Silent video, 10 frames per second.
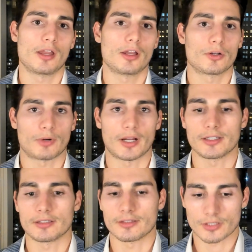
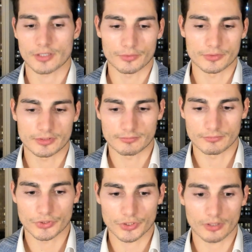right? So
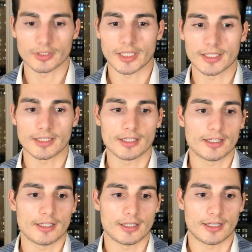certainly
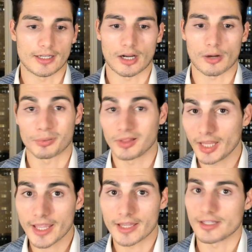our
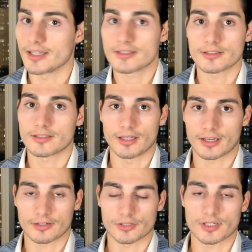plan isn't to
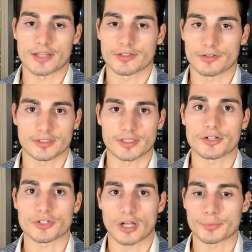exercise those
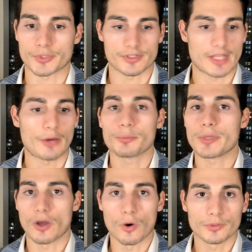extension options. That would
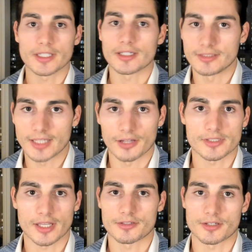be only in a
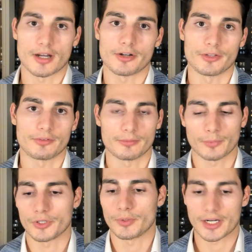downside scenario
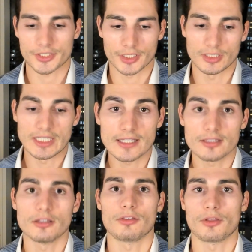where you'd actually
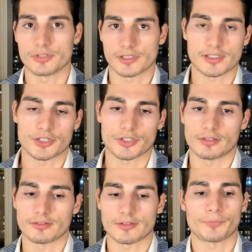need those
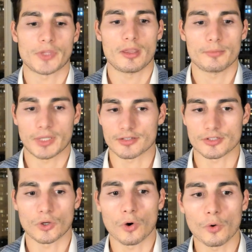extensions, because
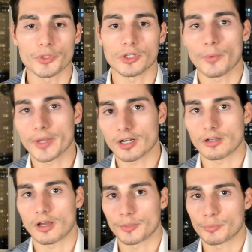the goal when you go in
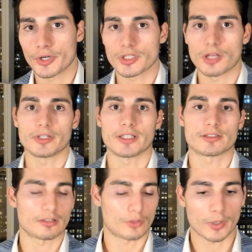on a bridge loan is
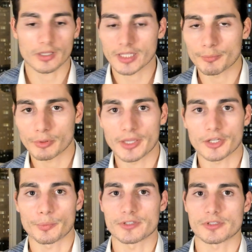to quickly implement
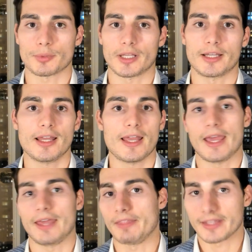your business plan
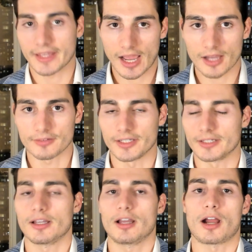and then get out of it,
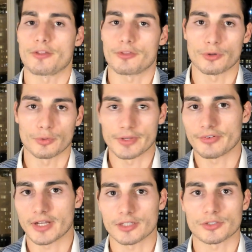either through a
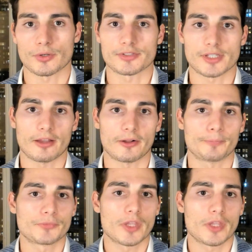refinance or a sale.